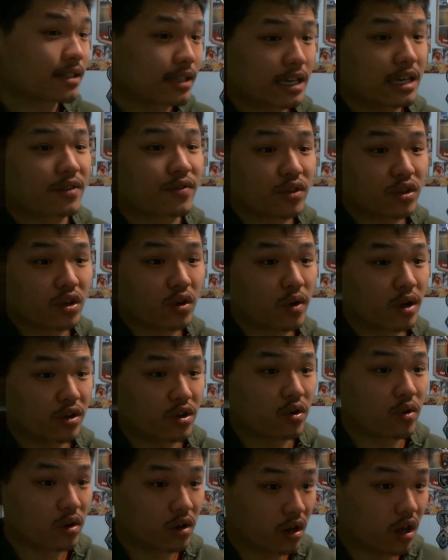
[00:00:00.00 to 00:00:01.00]
even though I know
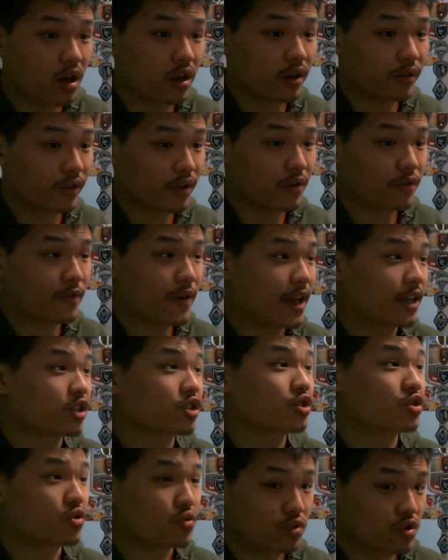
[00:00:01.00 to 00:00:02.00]
a lot of their fans
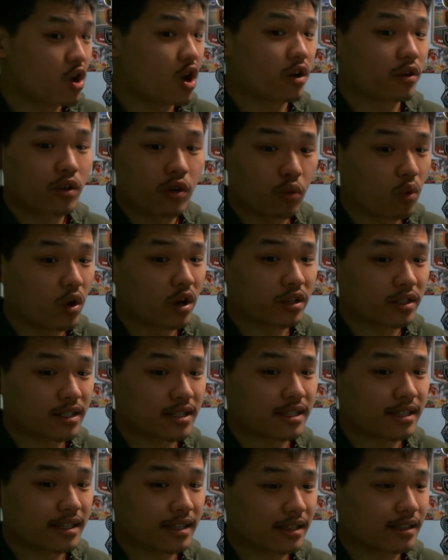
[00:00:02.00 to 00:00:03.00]
do not want to
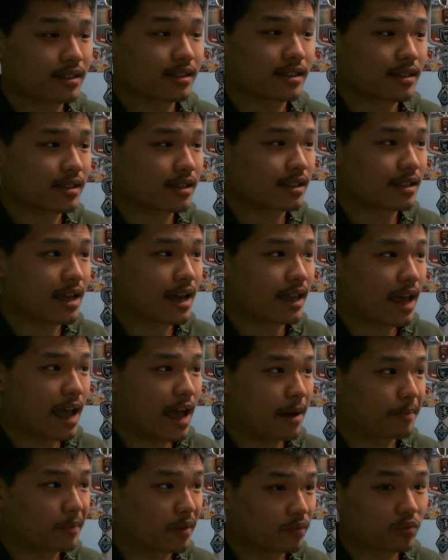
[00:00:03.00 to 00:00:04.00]
see that
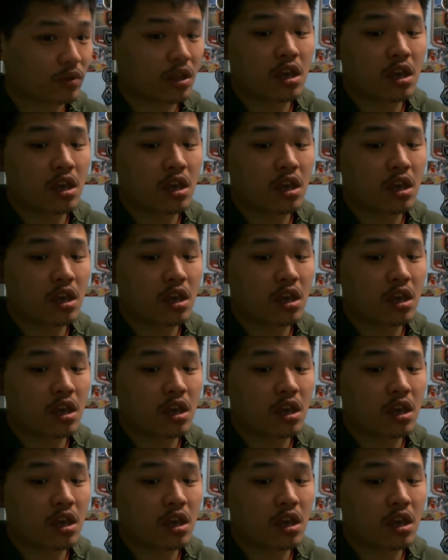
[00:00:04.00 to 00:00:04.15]
happen.